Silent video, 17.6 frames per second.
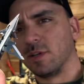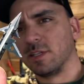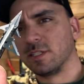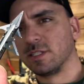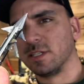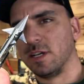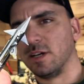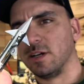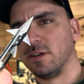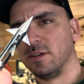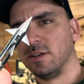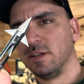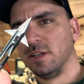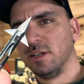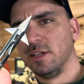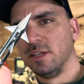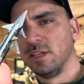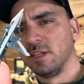So
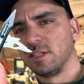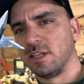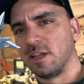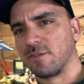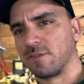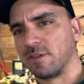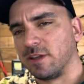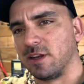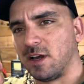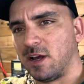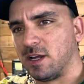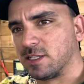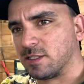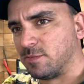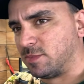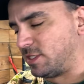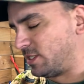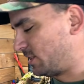definitely an
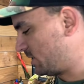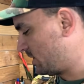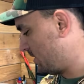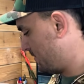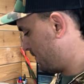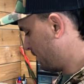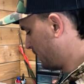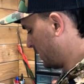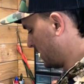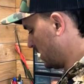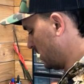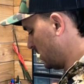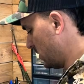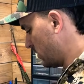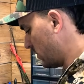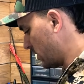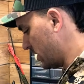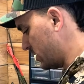awesome system.
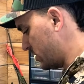We're going to